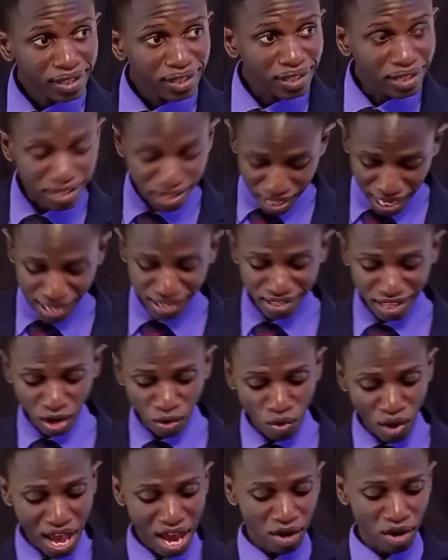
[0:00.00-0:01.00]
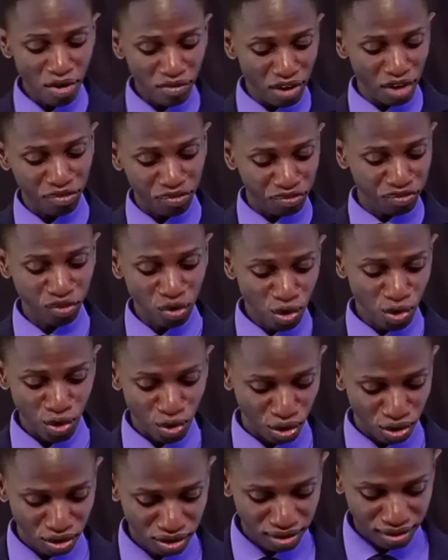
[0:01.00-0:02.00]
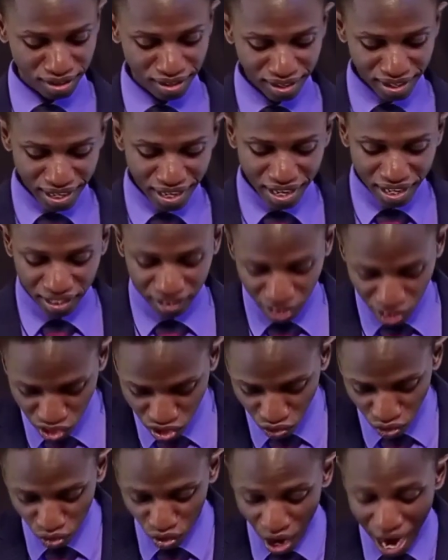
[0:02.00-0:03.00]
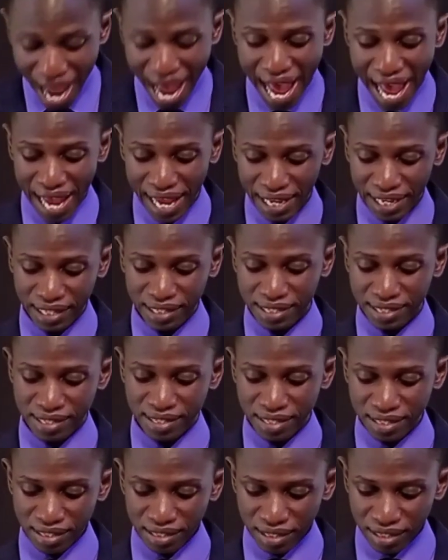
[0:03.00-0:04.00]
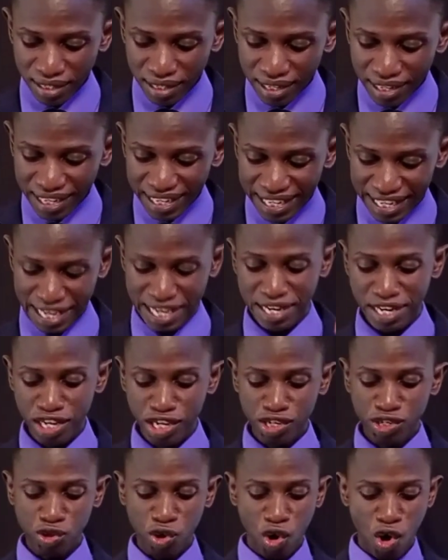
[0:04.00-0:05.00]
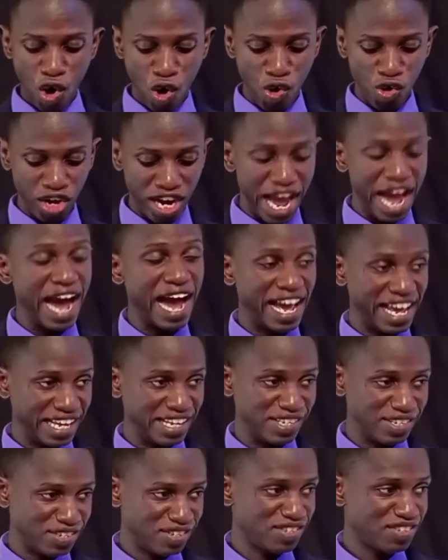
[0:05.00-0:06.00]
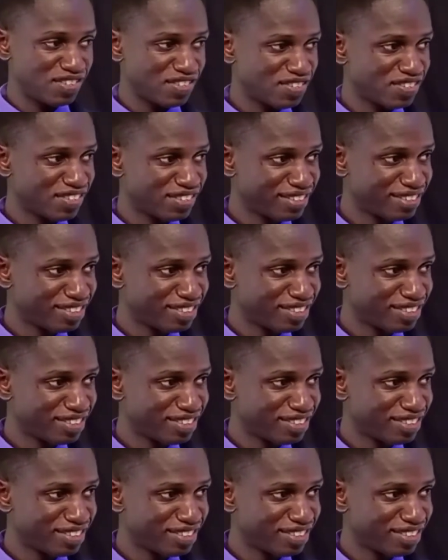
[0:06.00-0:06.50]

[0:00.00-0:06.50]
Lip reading: It says, the way of a fool is right in his own eyes.